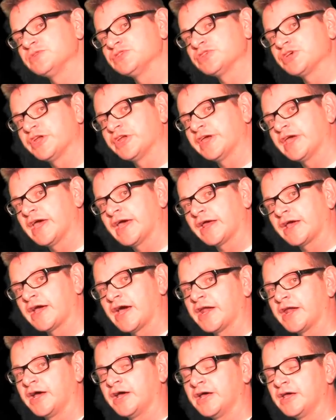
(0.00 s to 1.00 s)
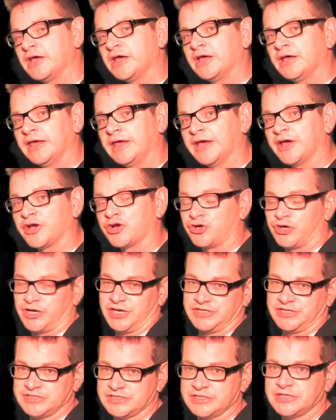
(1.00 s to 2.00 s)
is going to get kind of
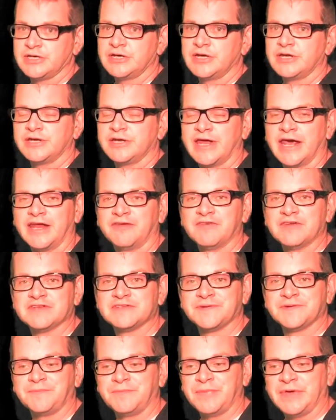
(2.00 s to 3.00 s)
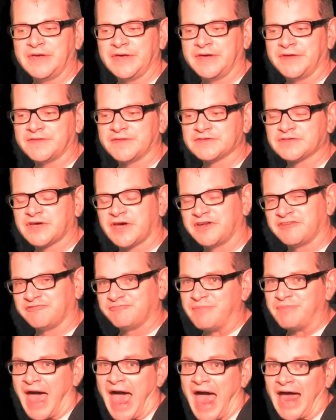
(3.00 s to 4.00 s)
increased. Nativism being this kind
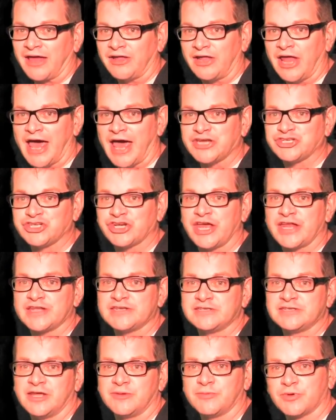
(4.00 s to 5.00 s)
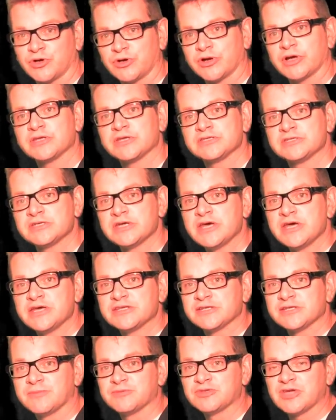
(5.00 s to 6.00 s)
of backlash against immigrants,
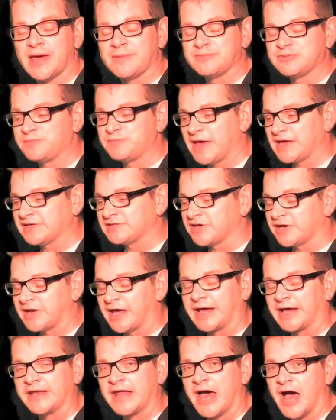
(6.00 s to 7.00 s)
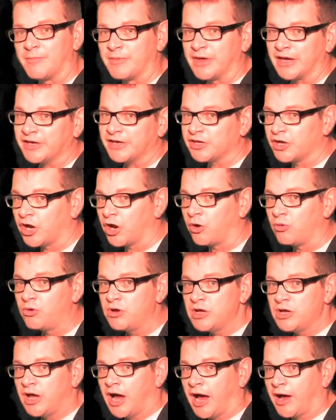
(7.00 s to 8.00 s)
sometimes based on economic,
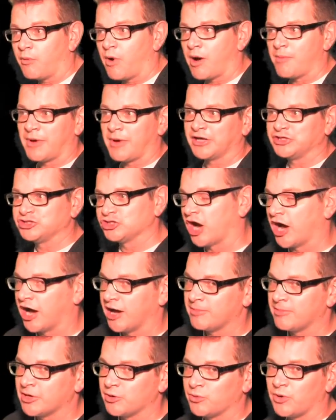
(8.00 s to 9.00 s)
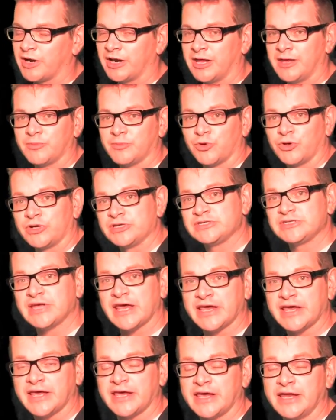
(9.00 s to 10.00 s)
I want my job, I don't want immigrants
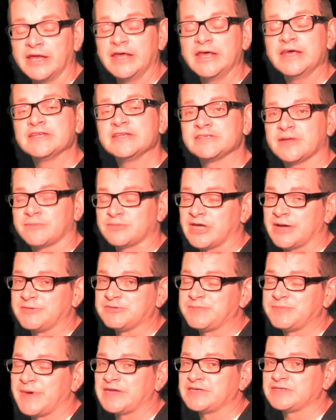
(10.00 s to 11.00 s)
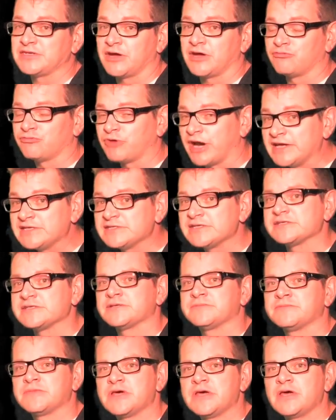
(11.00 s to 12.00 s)
taking it, sometimes based on racism,
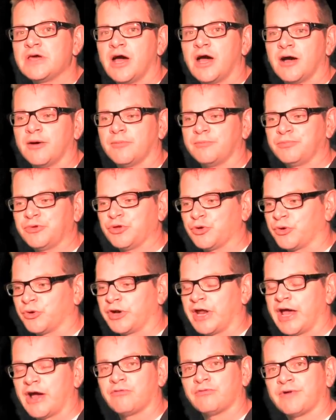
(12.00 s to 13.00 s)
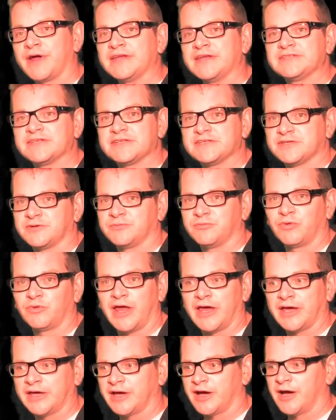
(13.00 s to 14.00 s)
pure and out racism,
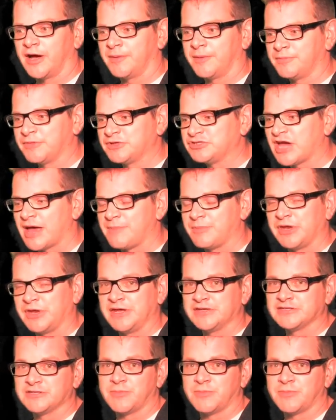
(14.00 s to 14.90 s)
like the Japanese